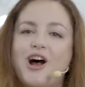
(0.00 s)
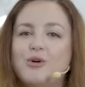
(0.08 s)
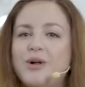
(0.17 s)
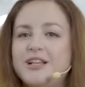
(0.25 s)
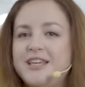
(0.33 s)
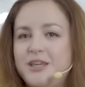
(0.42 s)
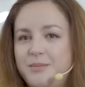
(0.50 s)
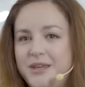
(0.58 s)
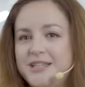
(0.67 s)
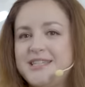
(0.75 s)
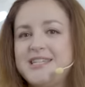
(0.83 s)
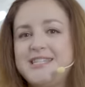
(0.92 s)
all while
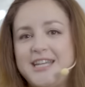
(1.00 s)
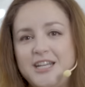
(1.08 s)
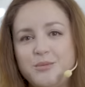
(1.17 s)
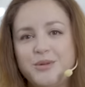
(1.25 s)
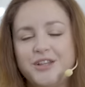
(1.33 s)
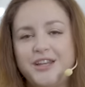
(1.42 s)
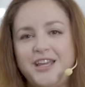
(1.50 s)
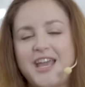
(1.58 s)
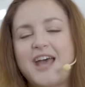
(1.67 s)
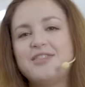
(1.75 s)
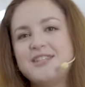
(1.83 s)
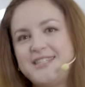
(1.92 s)
keeping sustainability
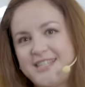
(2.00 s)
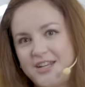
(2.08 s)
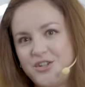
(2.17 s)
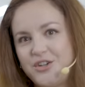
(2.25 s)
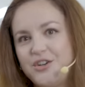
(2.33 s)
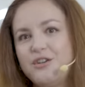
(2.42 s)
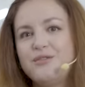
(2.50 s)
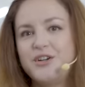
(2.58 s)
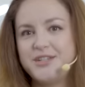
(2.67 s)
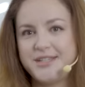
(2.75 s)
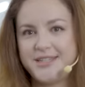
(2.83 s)
at the center of our